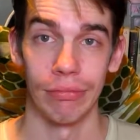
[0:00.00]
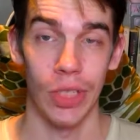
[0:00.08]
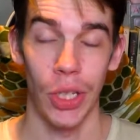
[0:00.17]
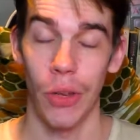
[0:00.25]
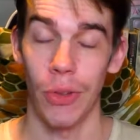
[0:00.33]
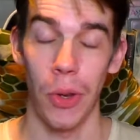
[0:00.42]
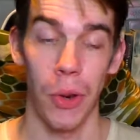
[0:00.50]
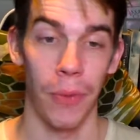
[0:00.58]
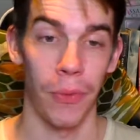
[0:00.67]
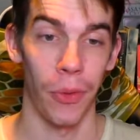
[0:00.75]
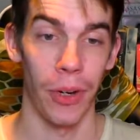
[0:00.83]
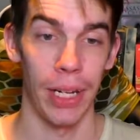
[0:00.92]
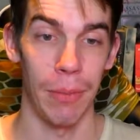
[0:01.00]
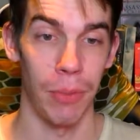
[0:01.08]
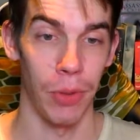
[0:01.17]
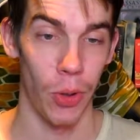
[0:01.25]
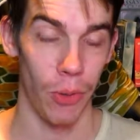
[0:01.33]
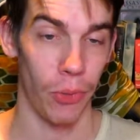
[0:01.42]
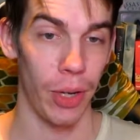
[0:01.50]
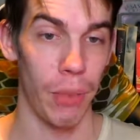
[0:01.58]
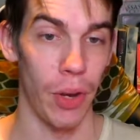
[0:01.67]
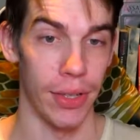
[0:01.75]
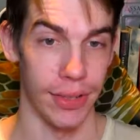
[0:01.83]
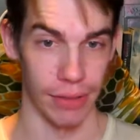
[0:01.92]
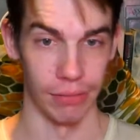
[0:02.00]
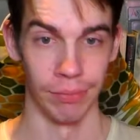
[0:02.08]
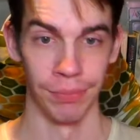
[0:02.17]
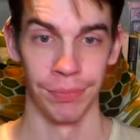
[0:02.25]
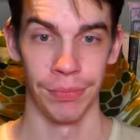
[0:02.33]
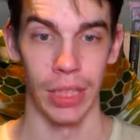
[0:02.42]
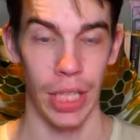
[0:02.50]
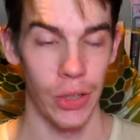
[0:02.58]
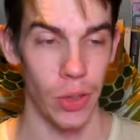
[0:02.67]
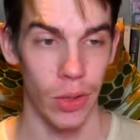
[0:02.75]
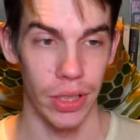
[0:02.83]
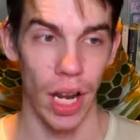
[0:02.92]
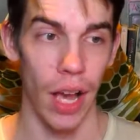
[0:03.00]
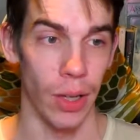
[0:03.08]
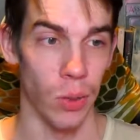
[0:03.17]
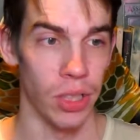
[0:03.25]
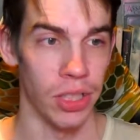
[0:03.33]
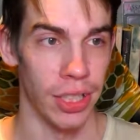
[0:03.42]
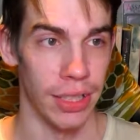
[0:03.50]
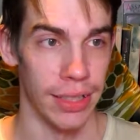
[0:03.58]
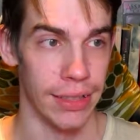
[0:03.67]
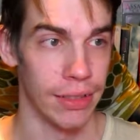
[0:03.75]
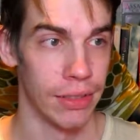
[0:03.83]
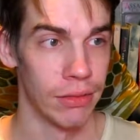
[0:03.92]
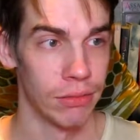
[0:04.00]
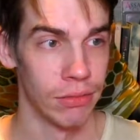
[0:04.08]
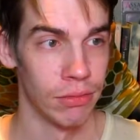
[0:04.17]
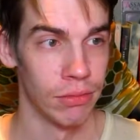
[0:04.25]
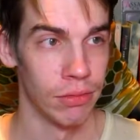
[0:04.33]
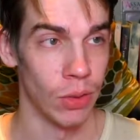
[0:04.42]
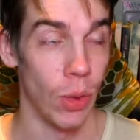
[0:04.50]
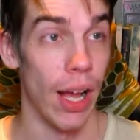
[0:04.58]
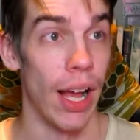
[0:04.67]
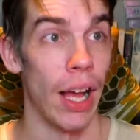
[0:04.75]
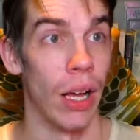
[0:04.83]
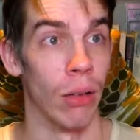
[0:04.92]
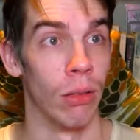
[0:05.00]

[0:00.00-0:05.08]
You're a free person, unless you're a dog watching this. Wow.